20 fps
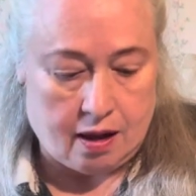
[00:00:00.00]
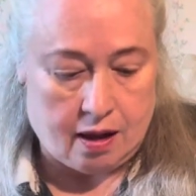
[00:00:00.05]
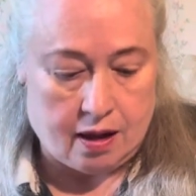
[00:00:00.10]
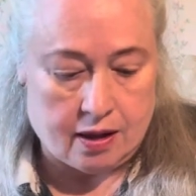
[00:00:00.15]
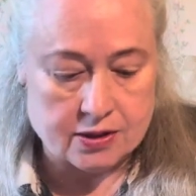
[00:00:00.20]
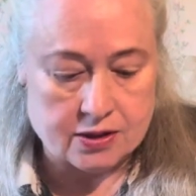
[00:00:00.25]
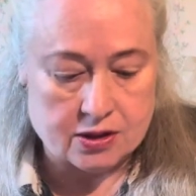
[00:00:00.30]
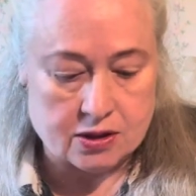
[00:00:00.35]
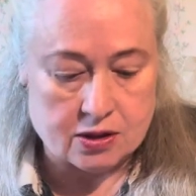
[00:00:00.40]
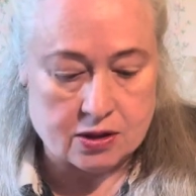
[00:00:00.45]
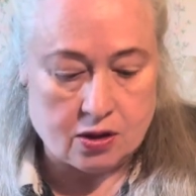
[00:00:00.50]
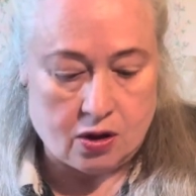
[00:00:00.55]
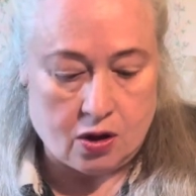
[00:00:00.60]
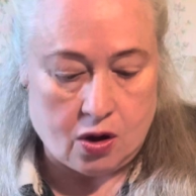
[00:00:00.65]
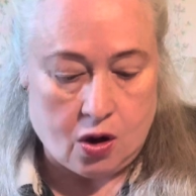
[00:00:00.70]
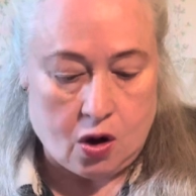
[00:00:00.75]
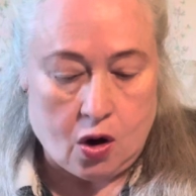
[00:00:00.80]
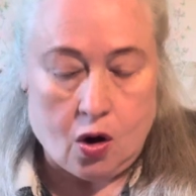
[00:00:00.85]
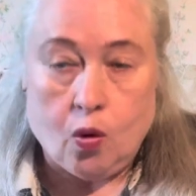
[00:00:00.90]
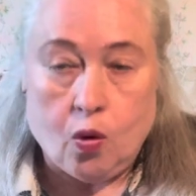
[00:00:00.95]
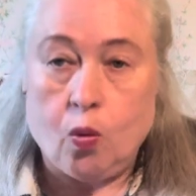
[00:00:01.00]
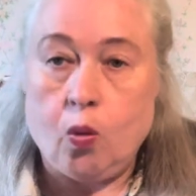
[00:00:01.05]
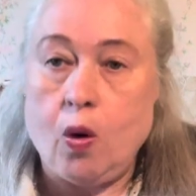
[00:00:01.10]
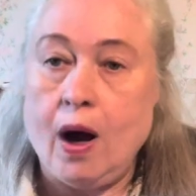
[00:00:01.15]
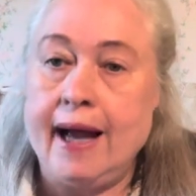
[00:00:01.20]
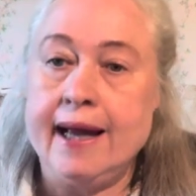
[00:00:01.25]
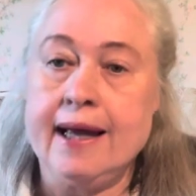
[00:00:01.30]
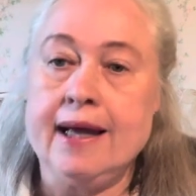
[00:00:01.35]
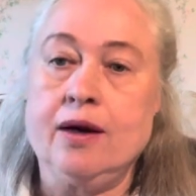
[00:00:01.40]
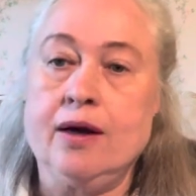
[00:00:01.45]
asked,
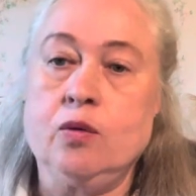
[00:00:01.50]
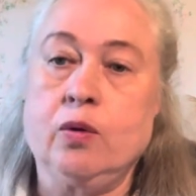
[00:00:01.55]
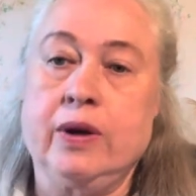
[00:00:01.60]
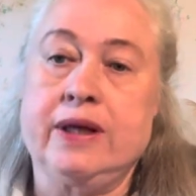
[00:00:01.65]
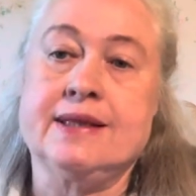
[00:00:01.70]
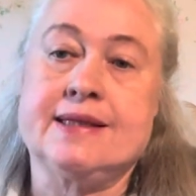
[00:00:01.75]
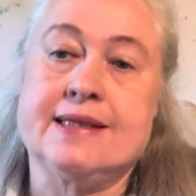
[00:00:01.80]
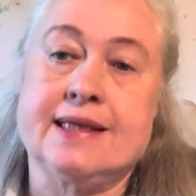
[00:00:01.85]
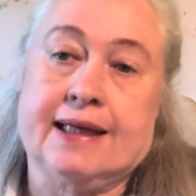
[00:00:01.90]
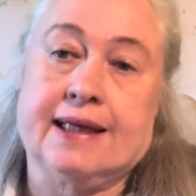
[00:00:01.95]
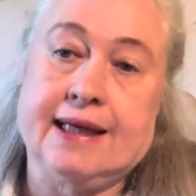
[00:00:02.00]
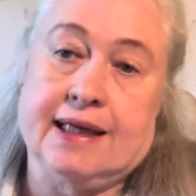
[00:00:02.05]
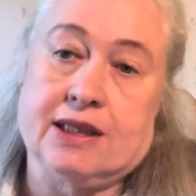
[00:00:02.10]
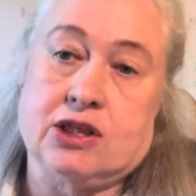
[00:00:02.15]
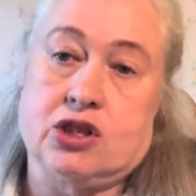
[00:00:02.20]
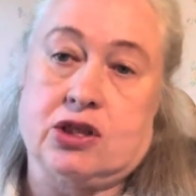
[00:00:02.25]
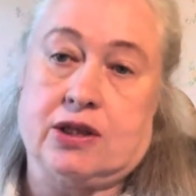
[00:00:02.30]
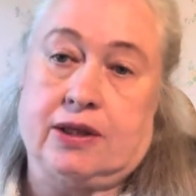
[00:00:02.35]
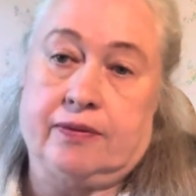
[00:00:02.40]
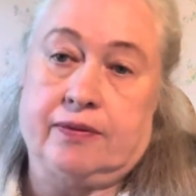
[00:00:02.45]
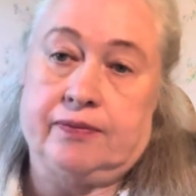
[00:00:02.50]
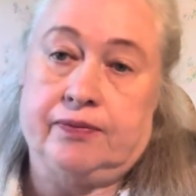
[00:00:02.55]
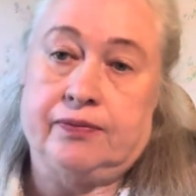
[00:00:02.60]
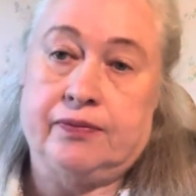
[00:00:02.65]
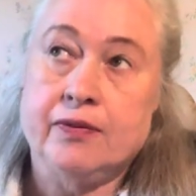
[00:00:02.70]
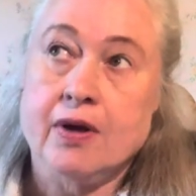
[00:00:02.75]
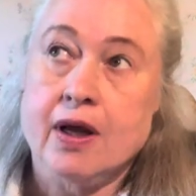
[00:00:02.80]
why a winter kitchen?